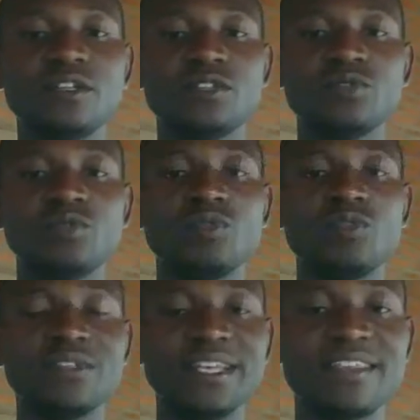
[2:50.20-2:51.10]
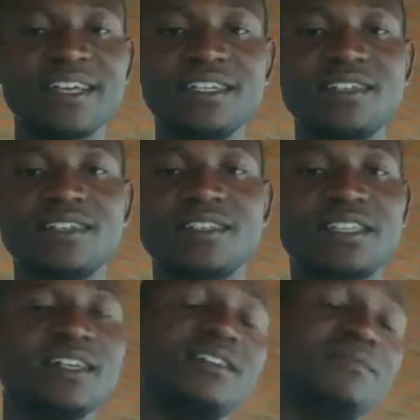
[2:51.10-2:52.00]
So the third
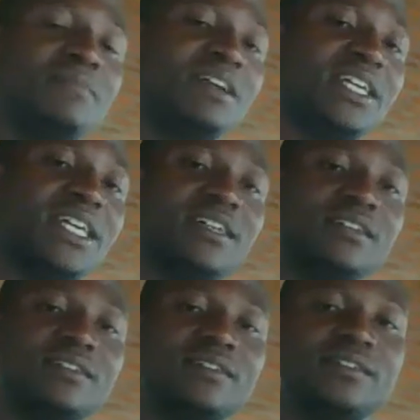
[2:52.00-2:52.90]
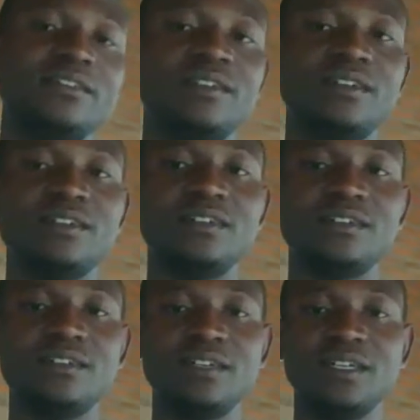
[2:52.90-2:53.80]
barrier,
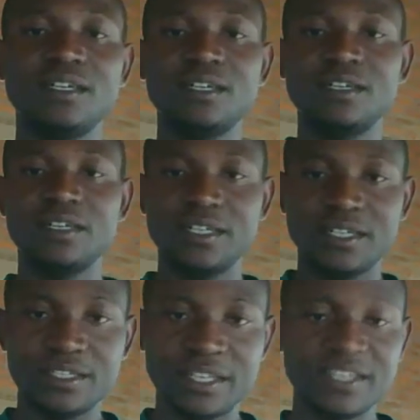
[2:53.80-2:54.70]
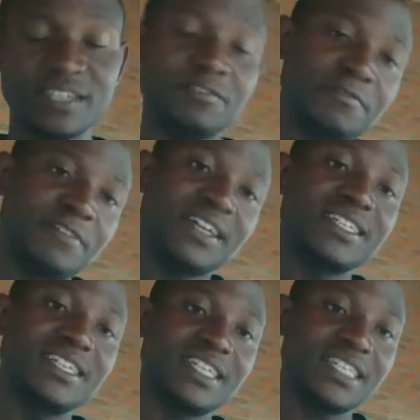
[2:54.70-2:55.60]
the third
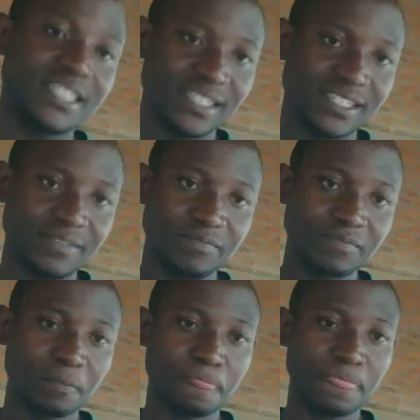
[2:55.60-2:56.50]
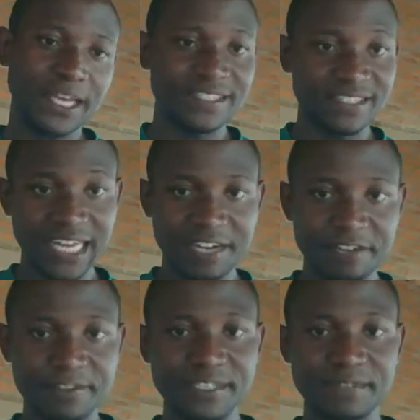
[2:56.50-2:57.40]
factor is
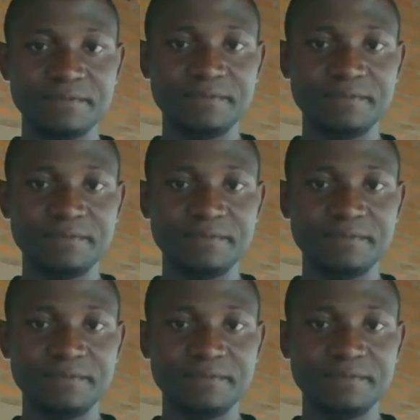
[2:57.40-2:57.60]
tariffs.